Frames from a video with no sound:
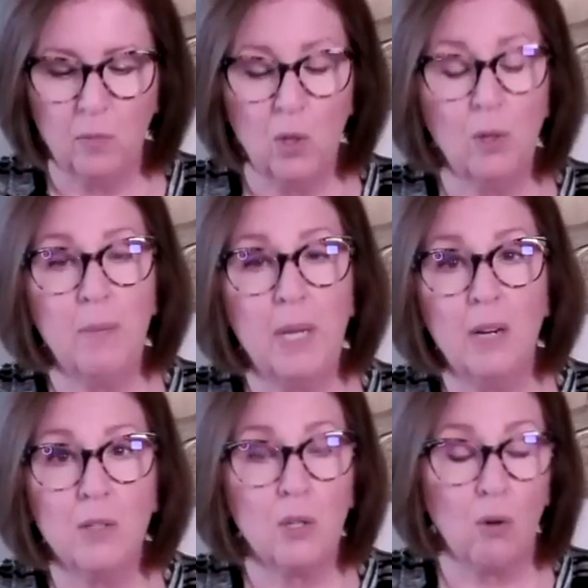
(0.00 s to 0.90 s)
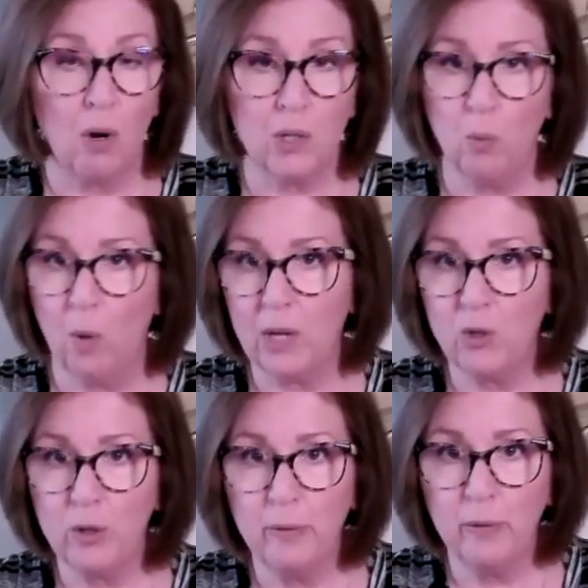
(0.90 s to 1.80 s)
You can be here as a cross
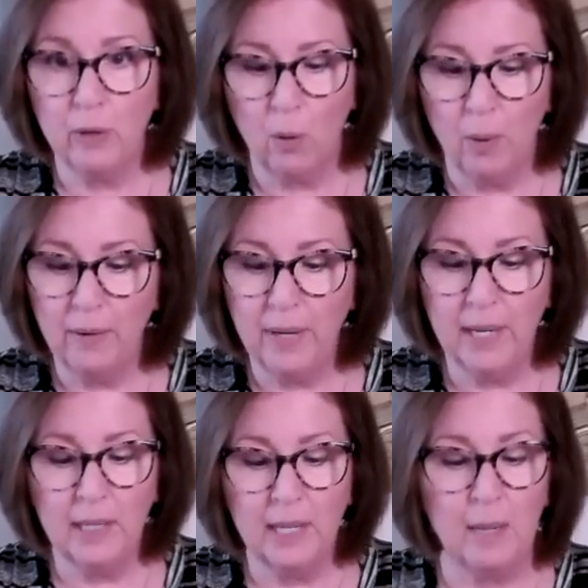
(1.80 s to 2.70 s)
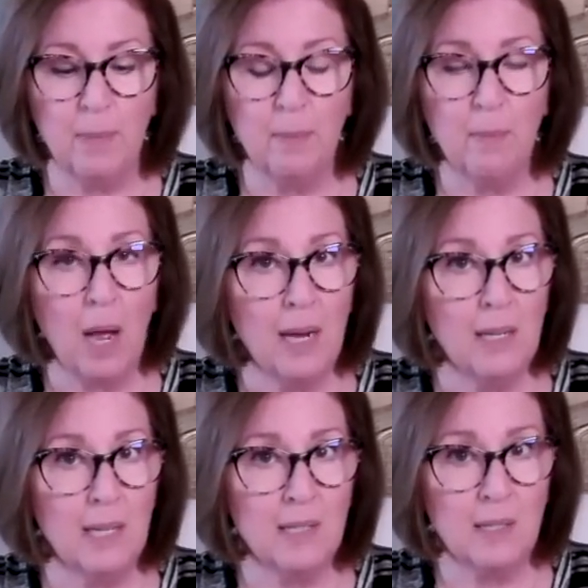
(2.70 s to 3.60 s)
watcher for an Aquarian. Keep in
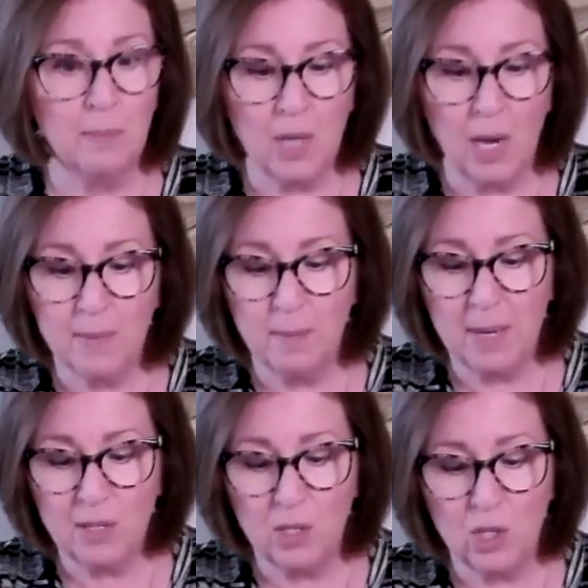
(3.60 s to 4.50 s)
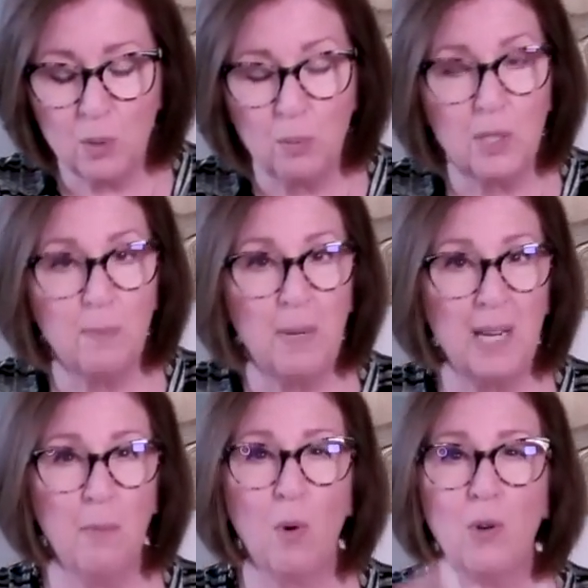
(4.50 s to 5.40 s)
mind that sometimes the messages will
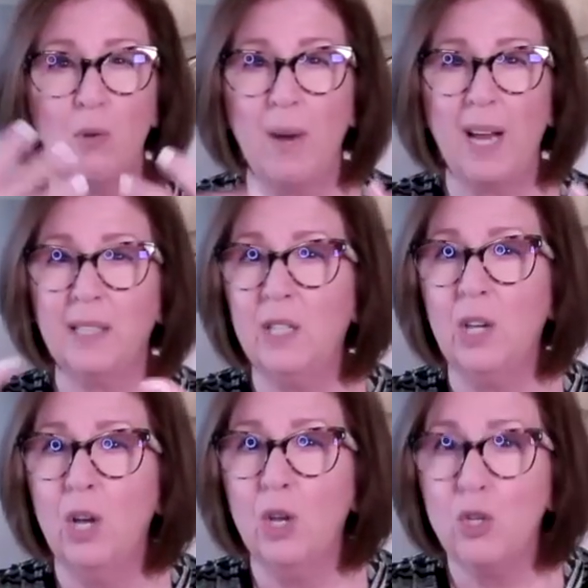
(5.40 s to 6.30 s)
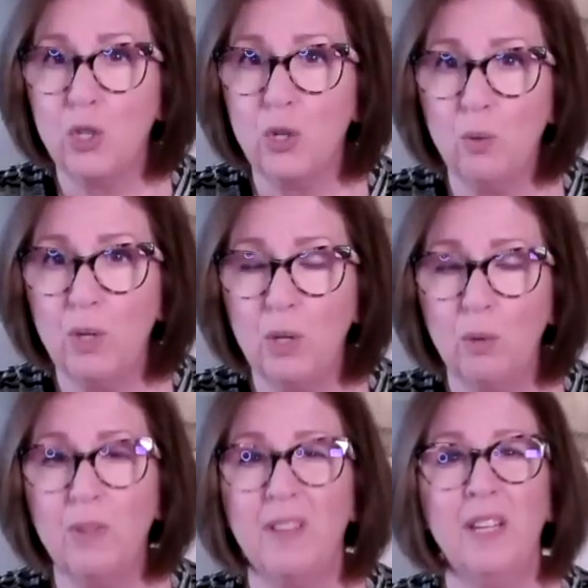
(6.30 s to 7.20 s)
speak more directly to
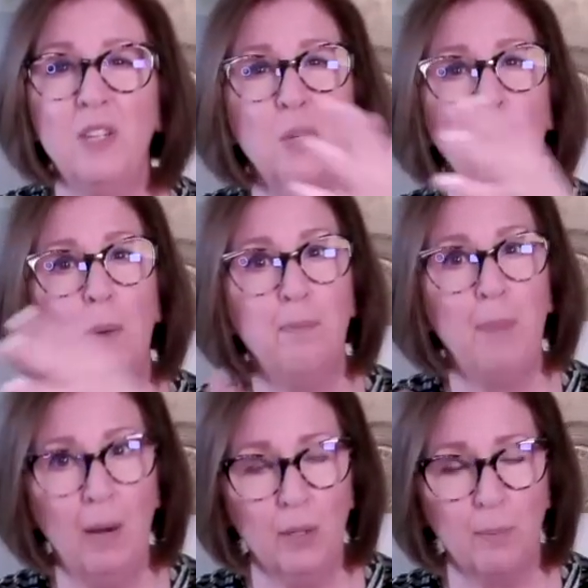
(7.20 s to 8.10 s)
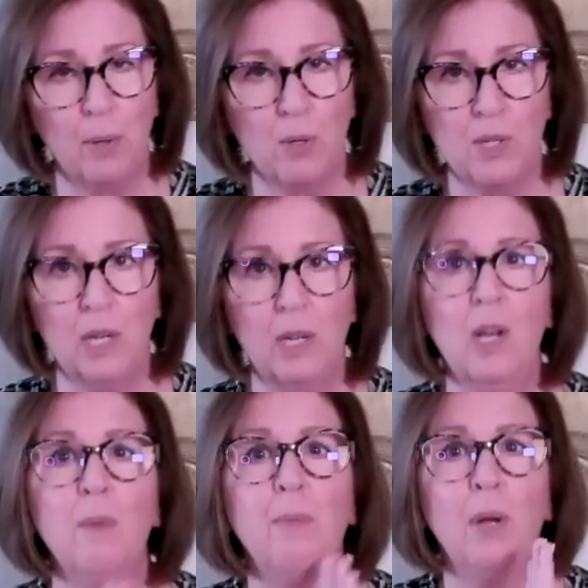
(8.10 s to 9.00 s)
you than they do about your person,
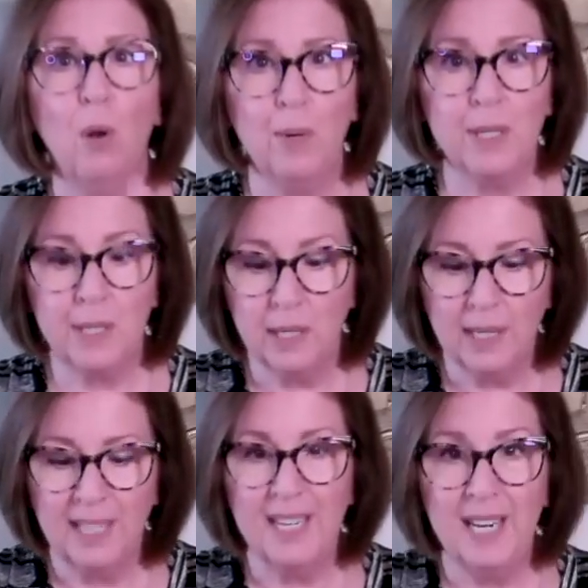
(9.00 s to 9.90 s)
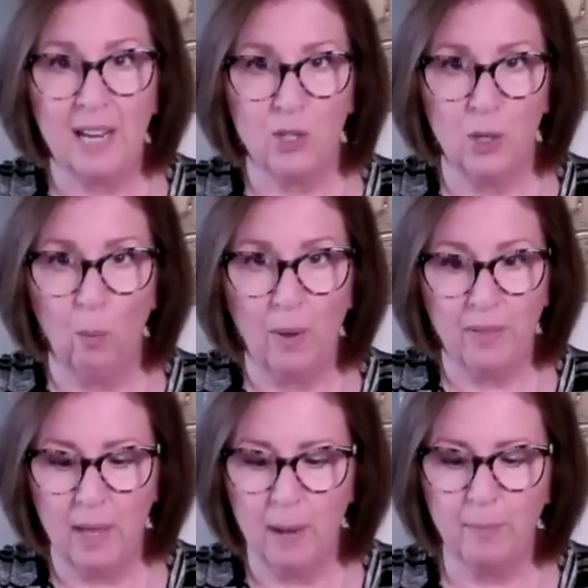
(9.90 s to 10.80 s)
but always in connection
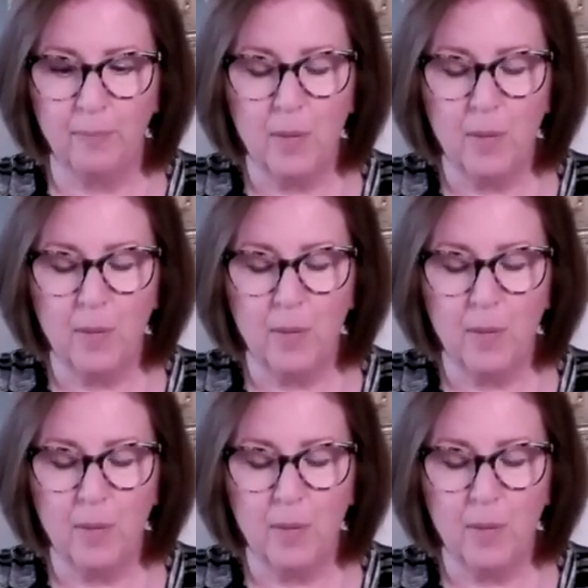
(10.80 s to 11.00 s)
with them.